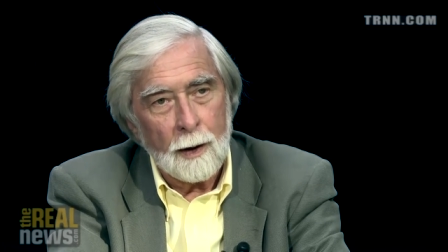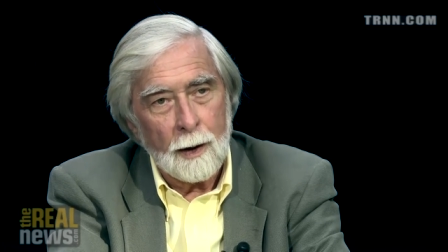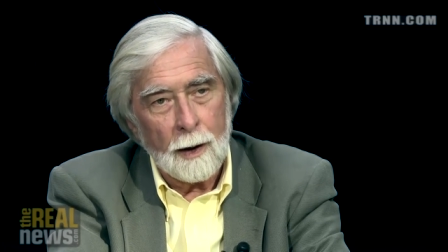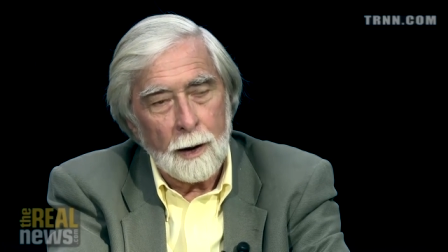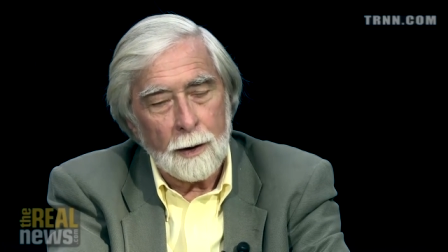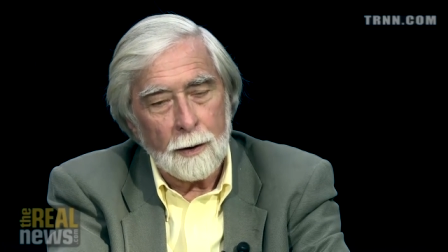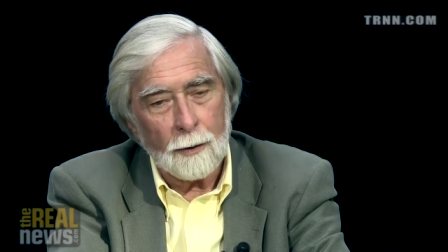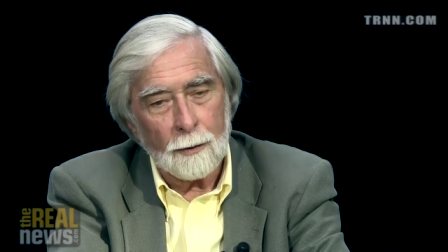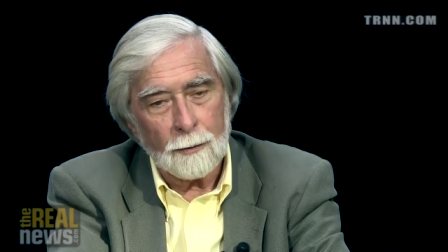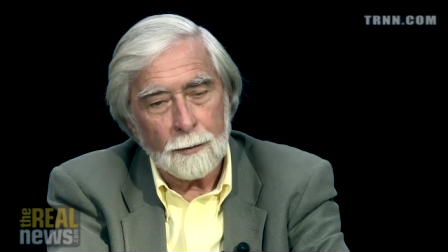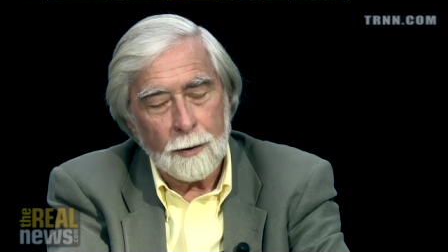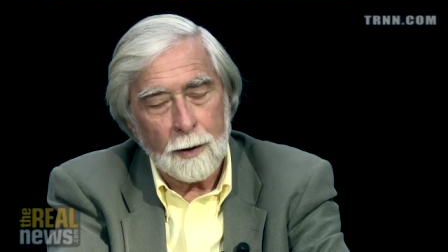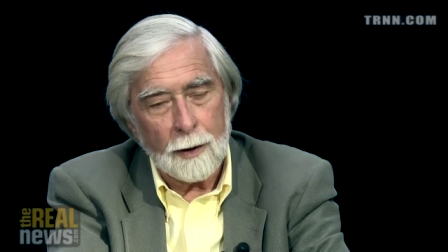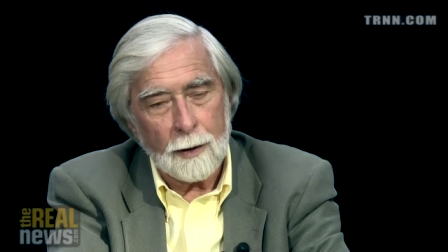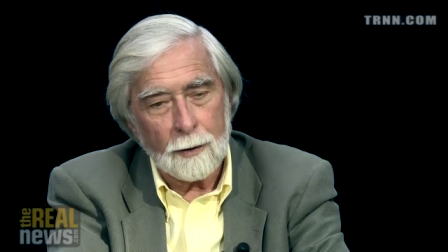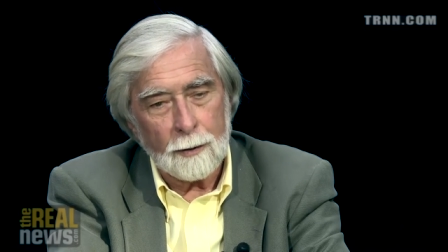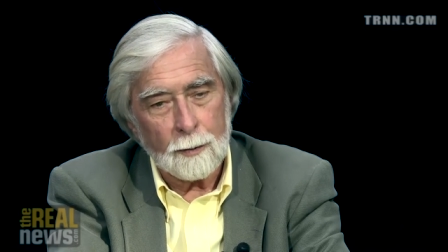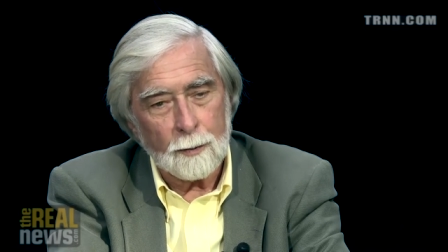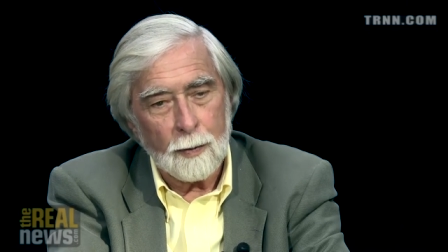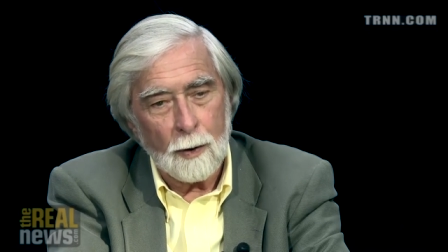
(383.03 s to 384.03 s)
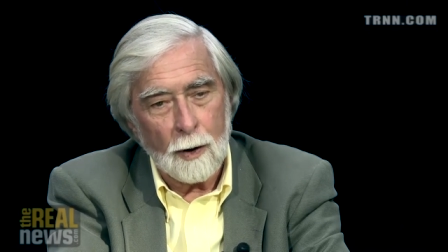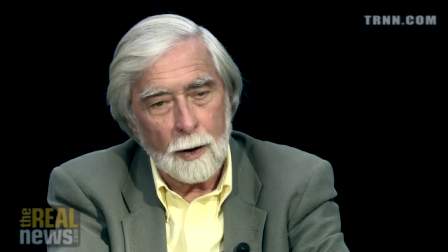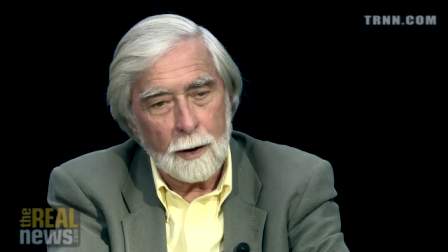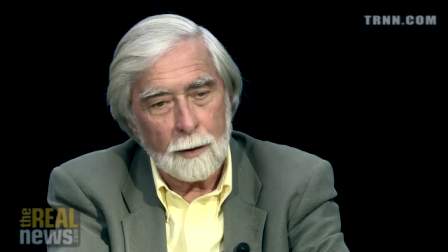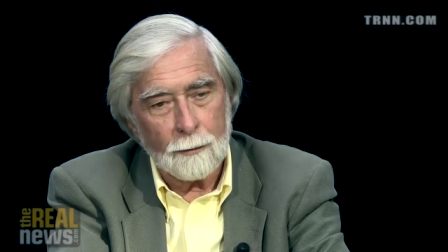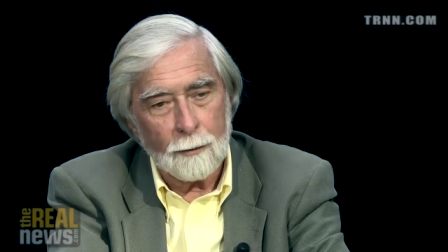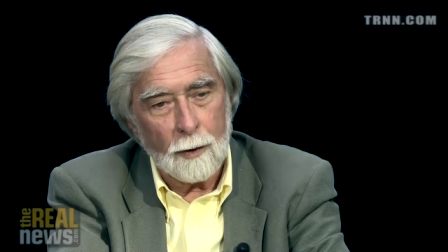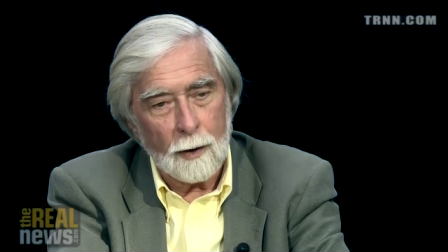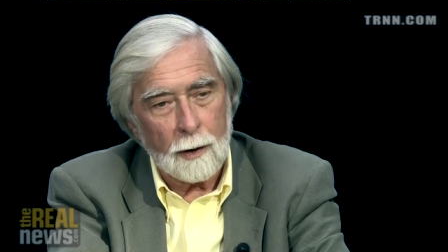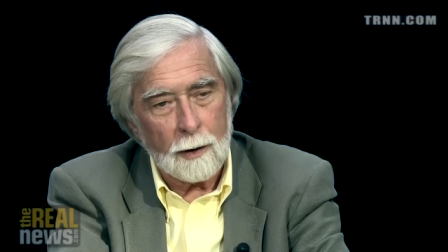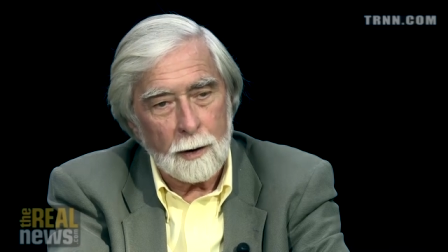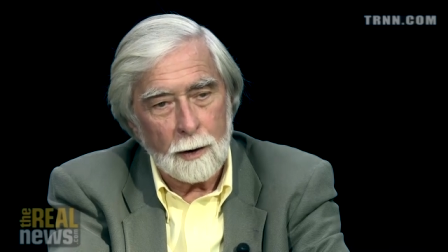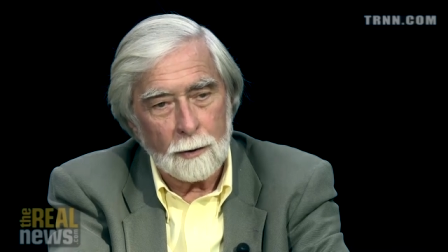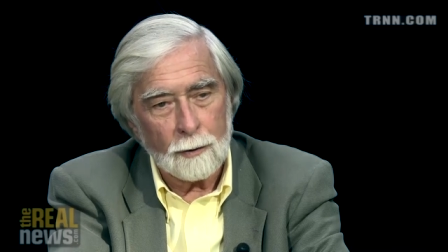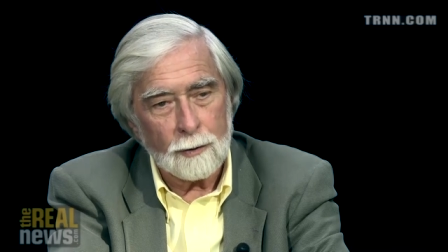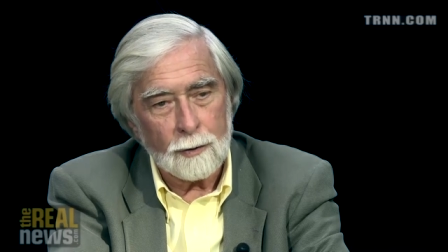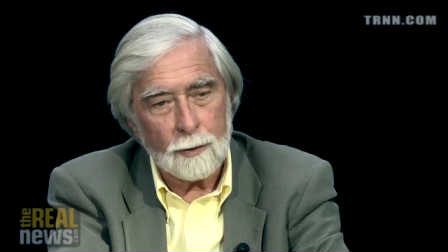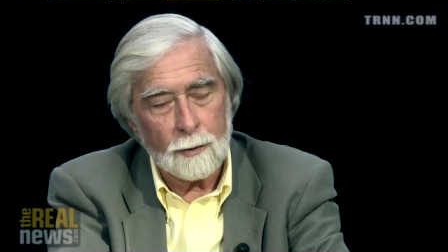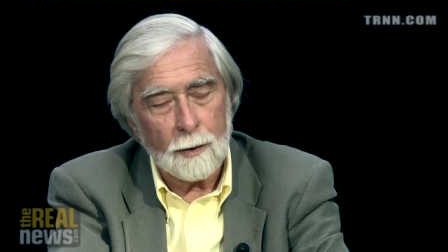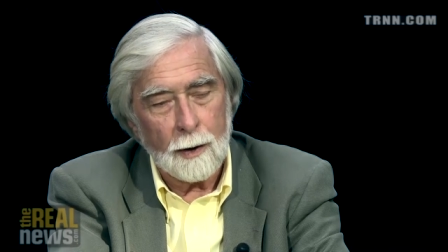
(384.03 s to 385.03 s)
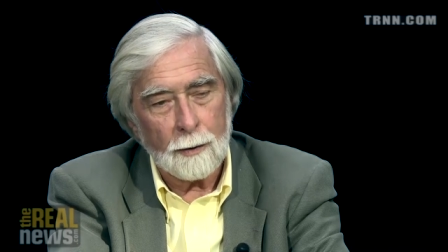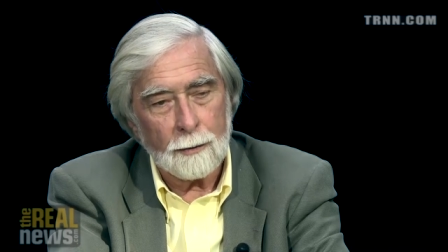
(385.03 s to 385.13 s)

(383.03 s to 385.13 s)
I don't think it's part of our culture.